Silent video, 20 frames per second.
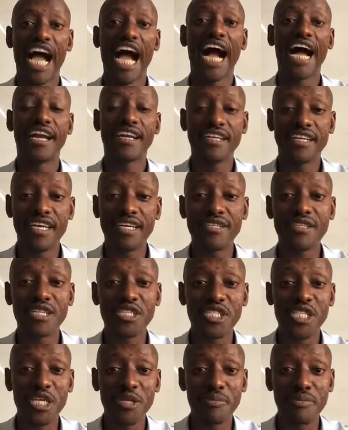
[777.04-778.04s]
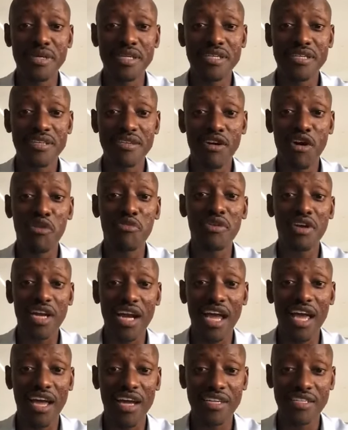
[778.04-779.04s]
and get the statement of the
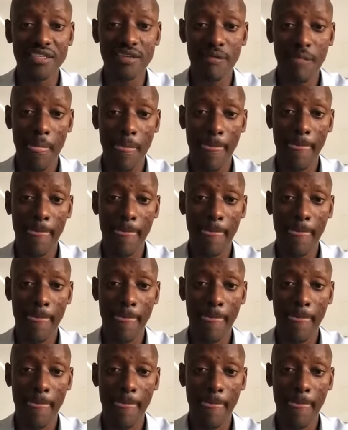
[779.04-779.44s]
client.